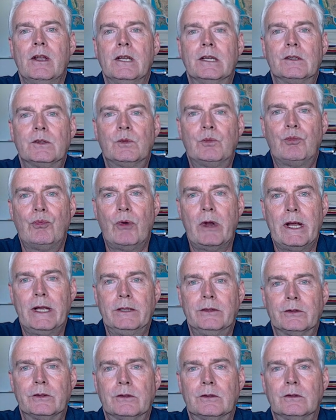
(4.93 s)

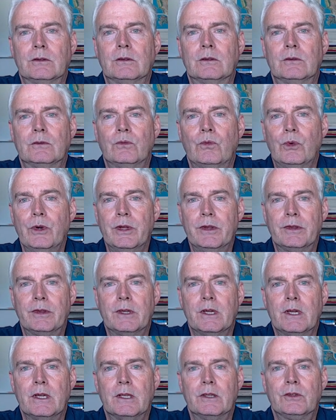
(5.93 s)
Express with
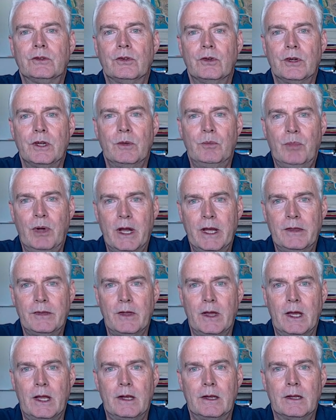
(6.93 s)

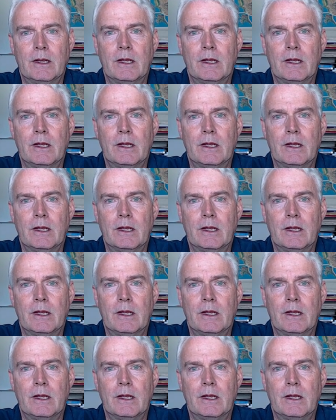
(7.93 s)
CircuitPython.